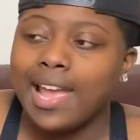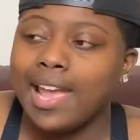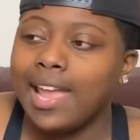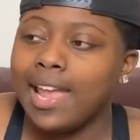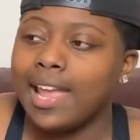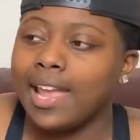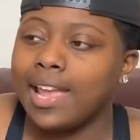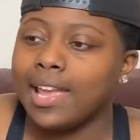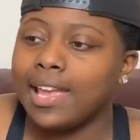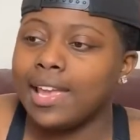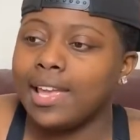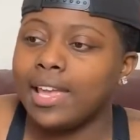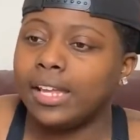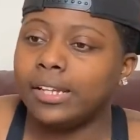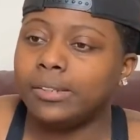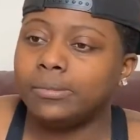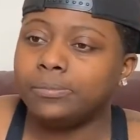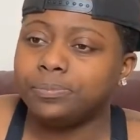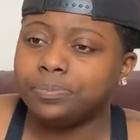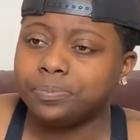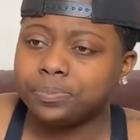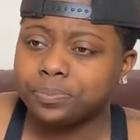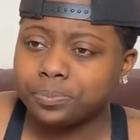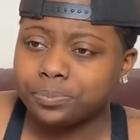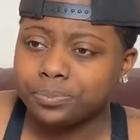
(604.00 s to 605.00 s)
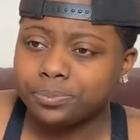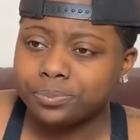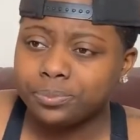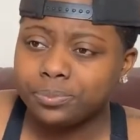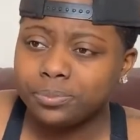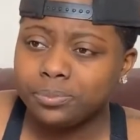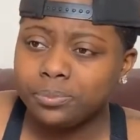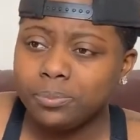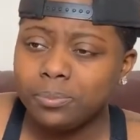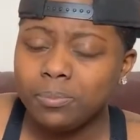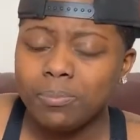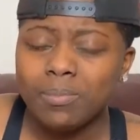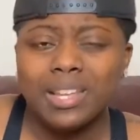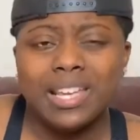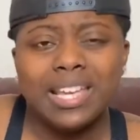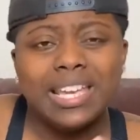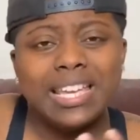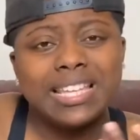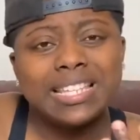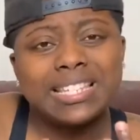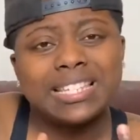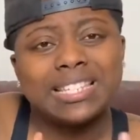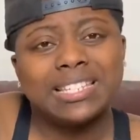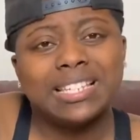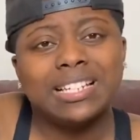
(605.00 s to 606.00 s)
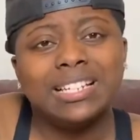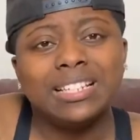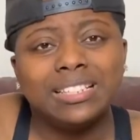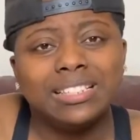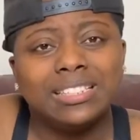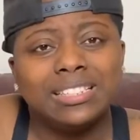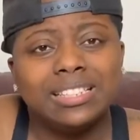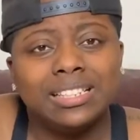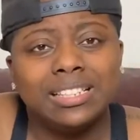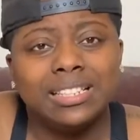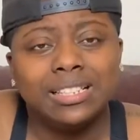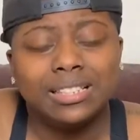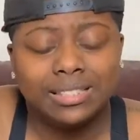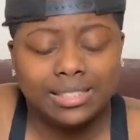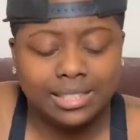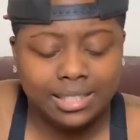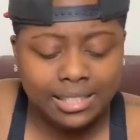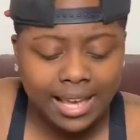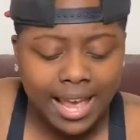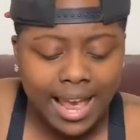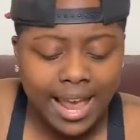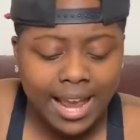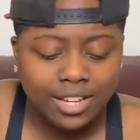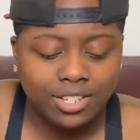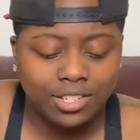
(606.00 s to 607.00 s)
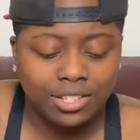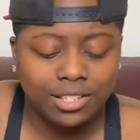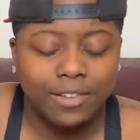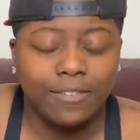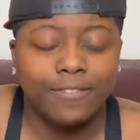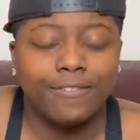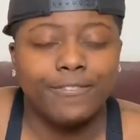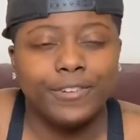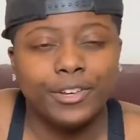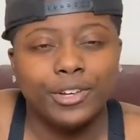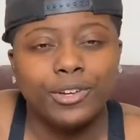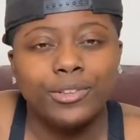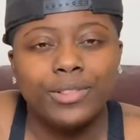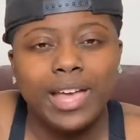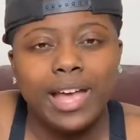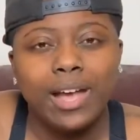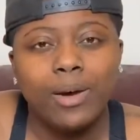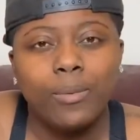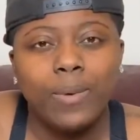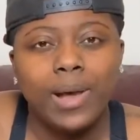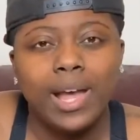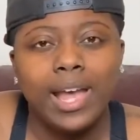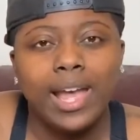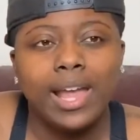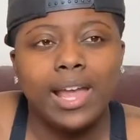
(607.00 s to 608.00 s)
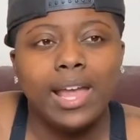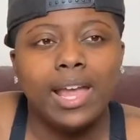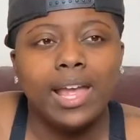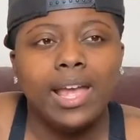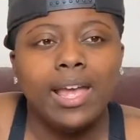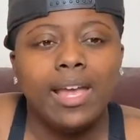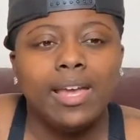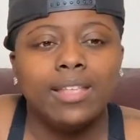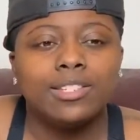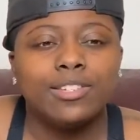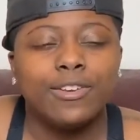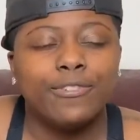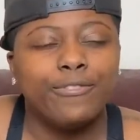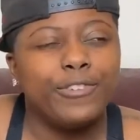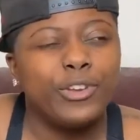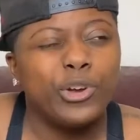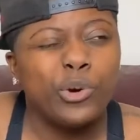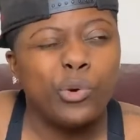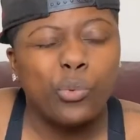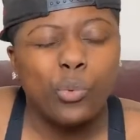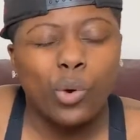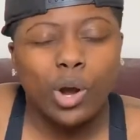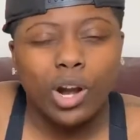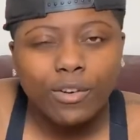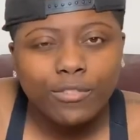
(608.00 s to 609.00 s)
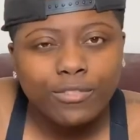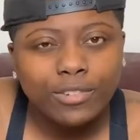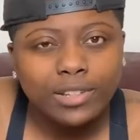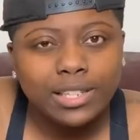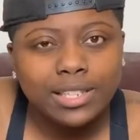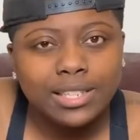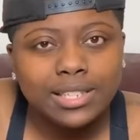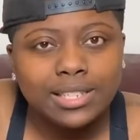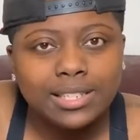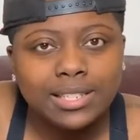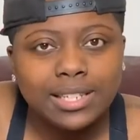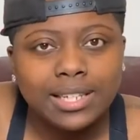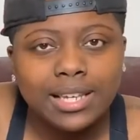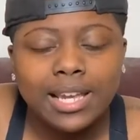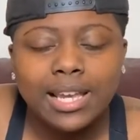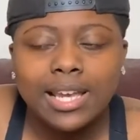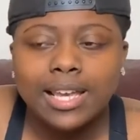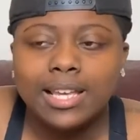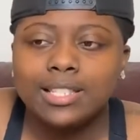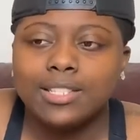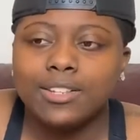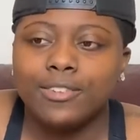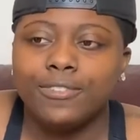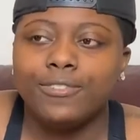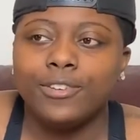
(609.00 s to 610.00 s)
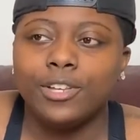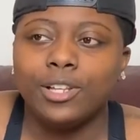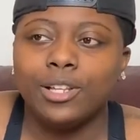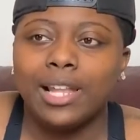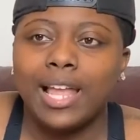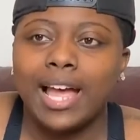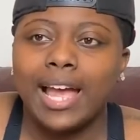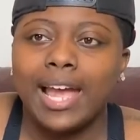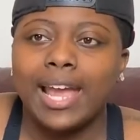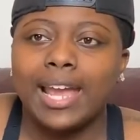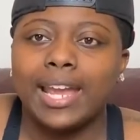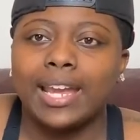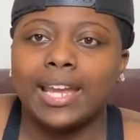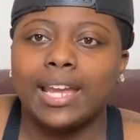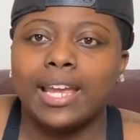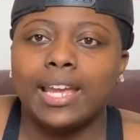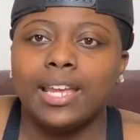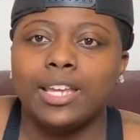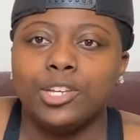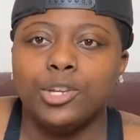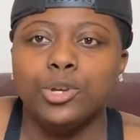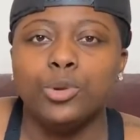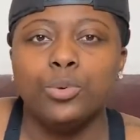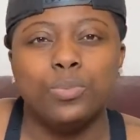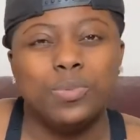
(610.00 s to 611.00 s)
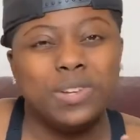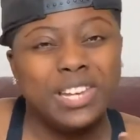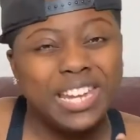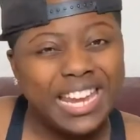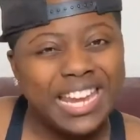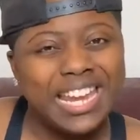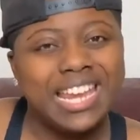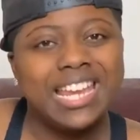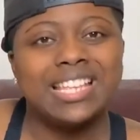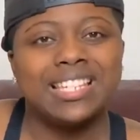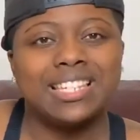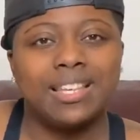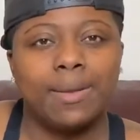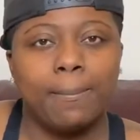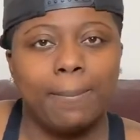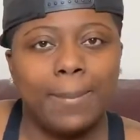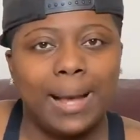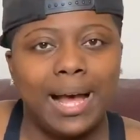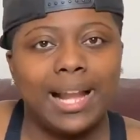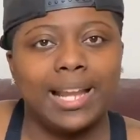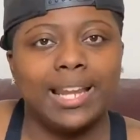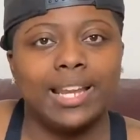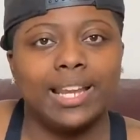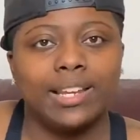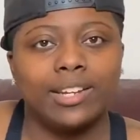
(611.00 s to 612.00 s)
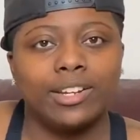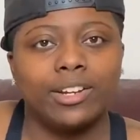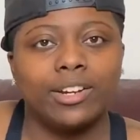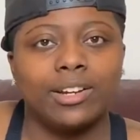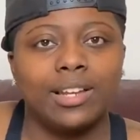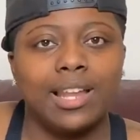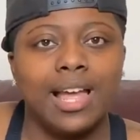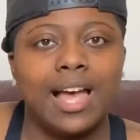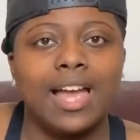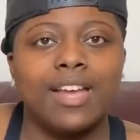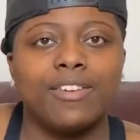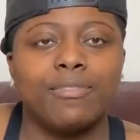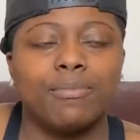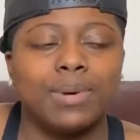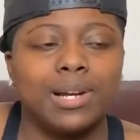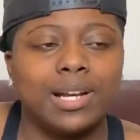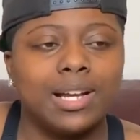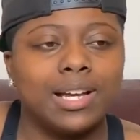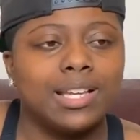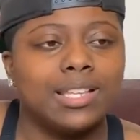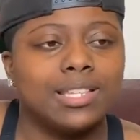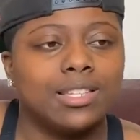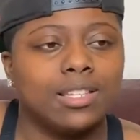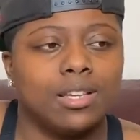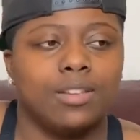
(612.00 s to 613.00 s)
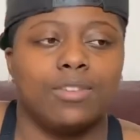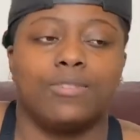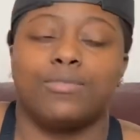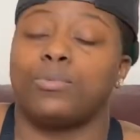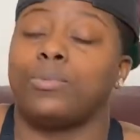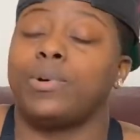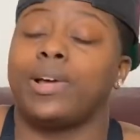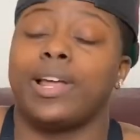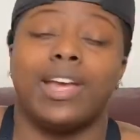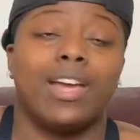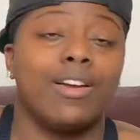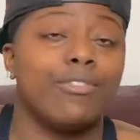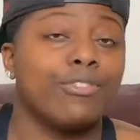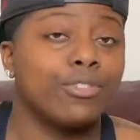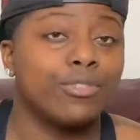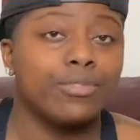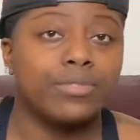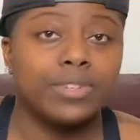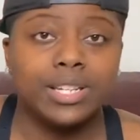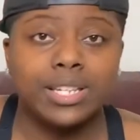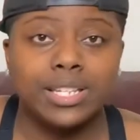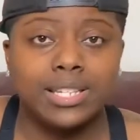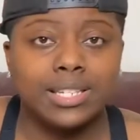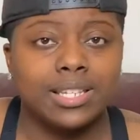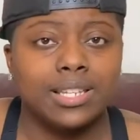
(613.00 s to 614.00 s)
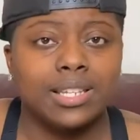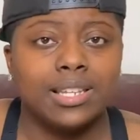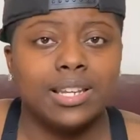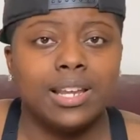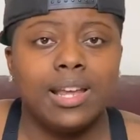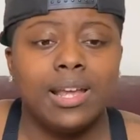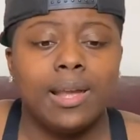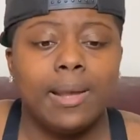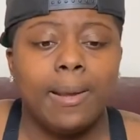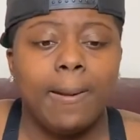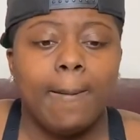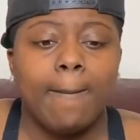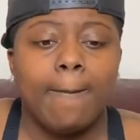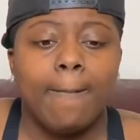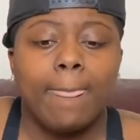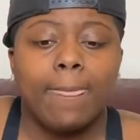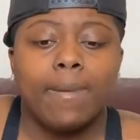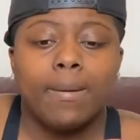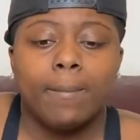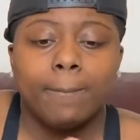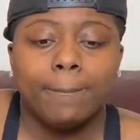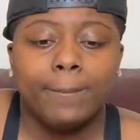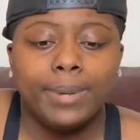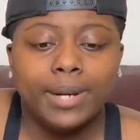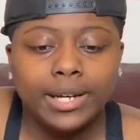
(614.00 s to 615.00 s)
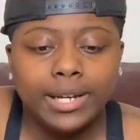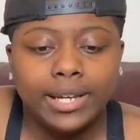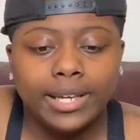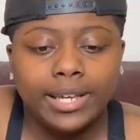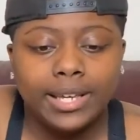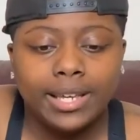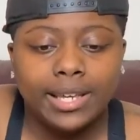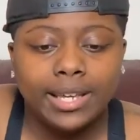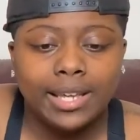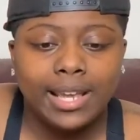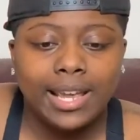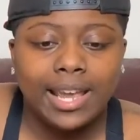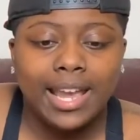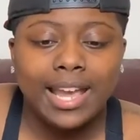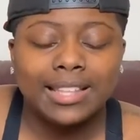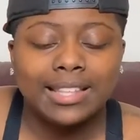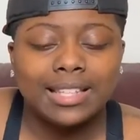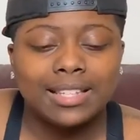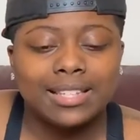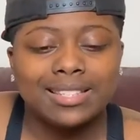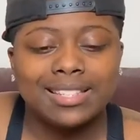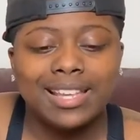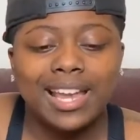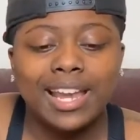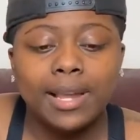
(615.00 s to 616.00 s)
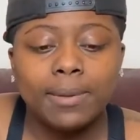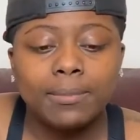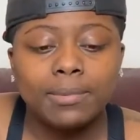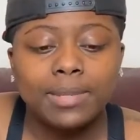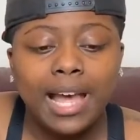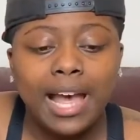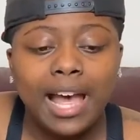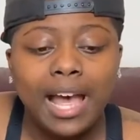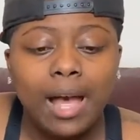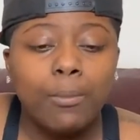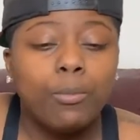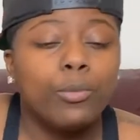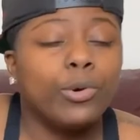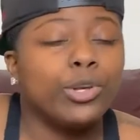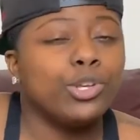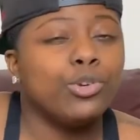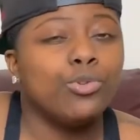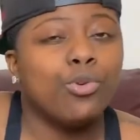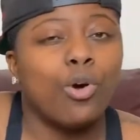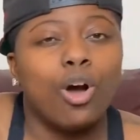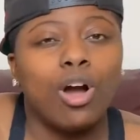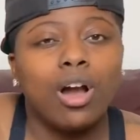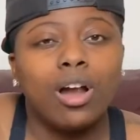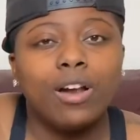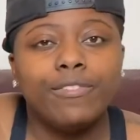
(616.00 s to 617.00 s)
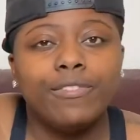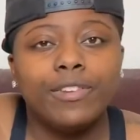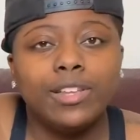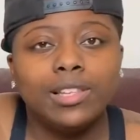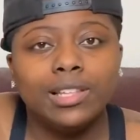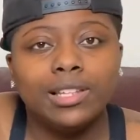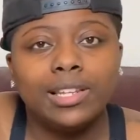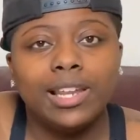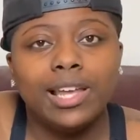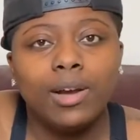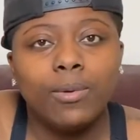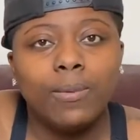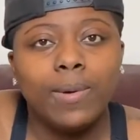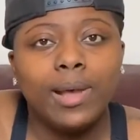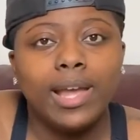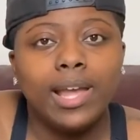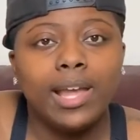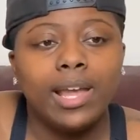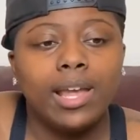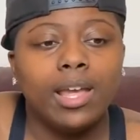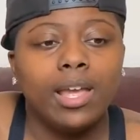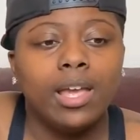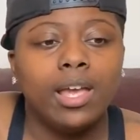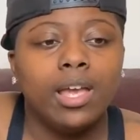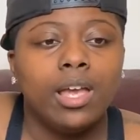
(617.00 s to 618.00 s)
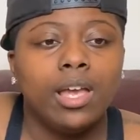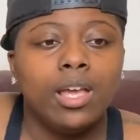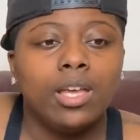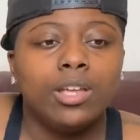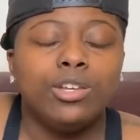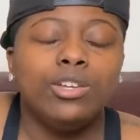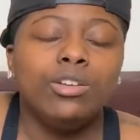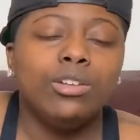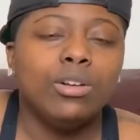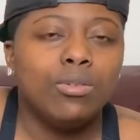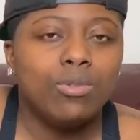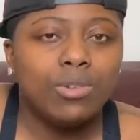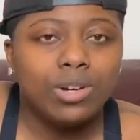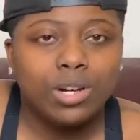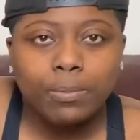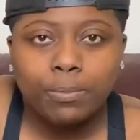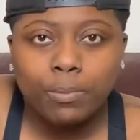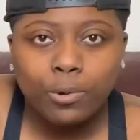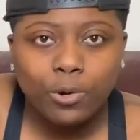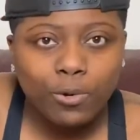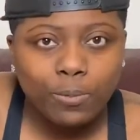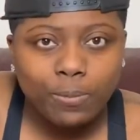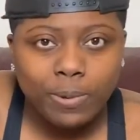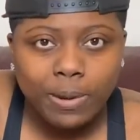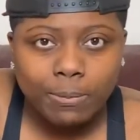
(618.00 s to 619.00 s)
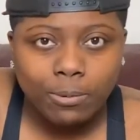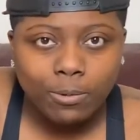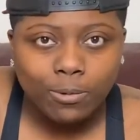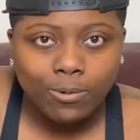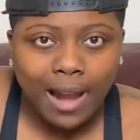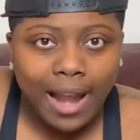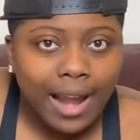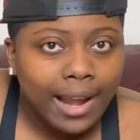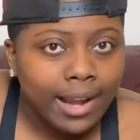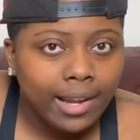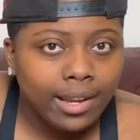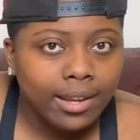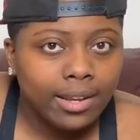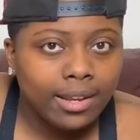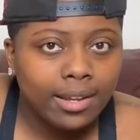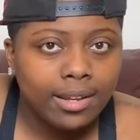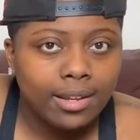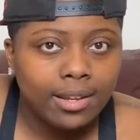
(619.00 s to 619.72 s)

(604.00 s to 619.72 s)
and it sucks to actually feel that way, to feel worthless, to feel like you need somebody in your life because of whatever reason. But at the same time, when you are feeling that way, you don't want to prove people right.